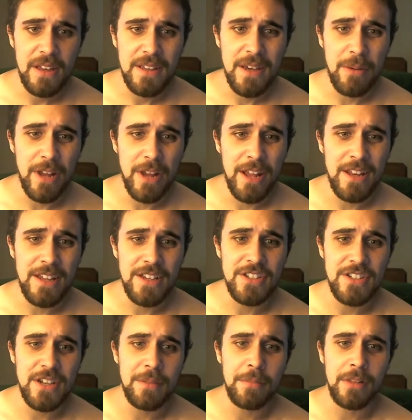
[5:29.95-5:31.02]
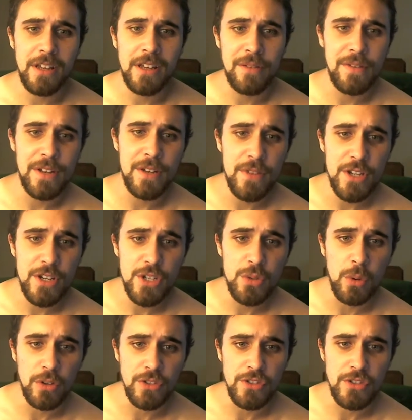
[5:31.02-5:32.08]
Yet when any assembly of
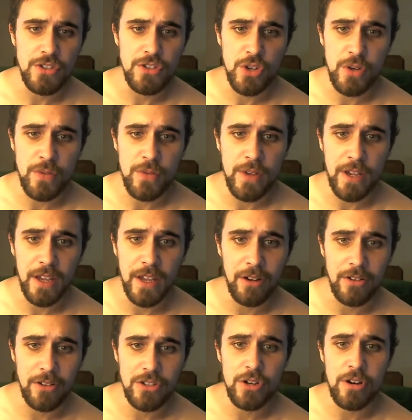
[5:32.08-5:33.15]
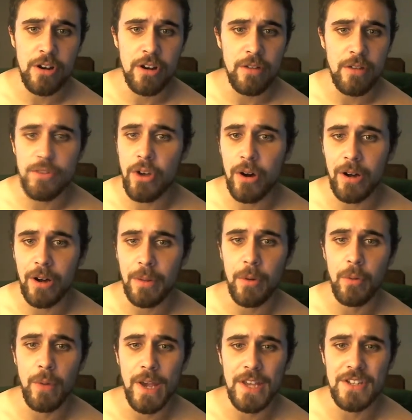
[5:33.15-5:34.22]
individuals serving an alternative
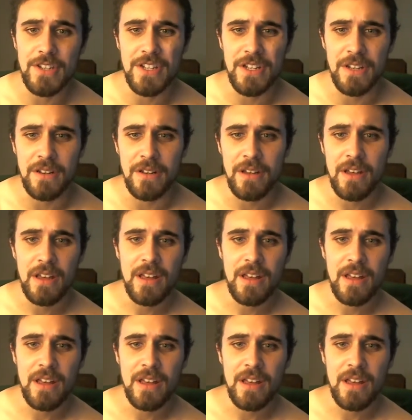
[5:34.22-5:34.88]
dogma weighs in,